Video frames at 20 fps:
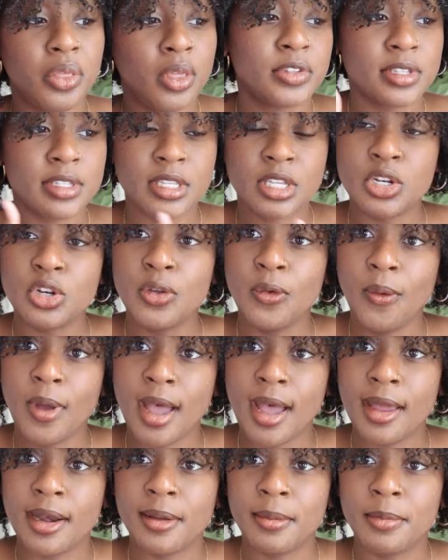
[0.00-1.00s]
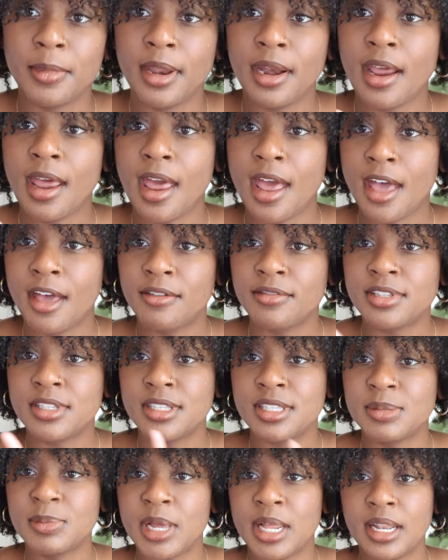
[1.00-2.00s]
this is a new item that I have
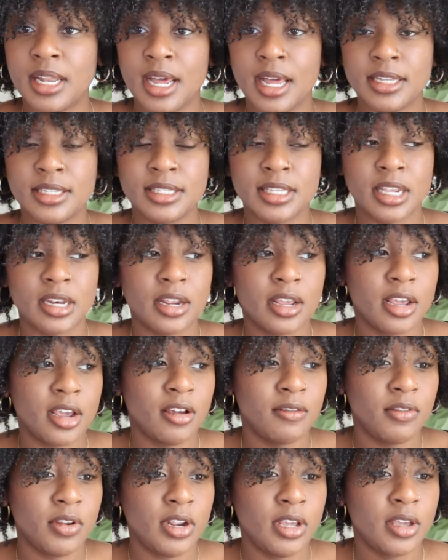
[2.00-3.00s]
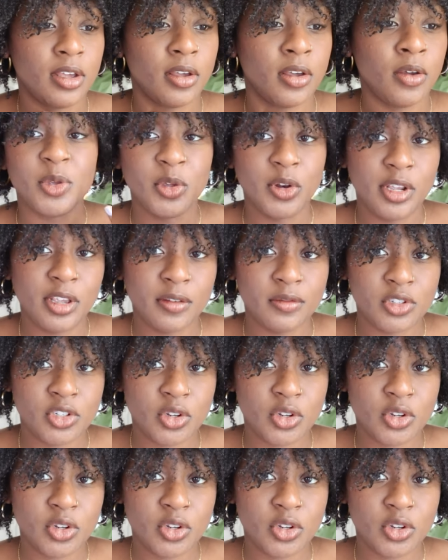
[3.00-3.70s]
since my last skincare video, Beauty of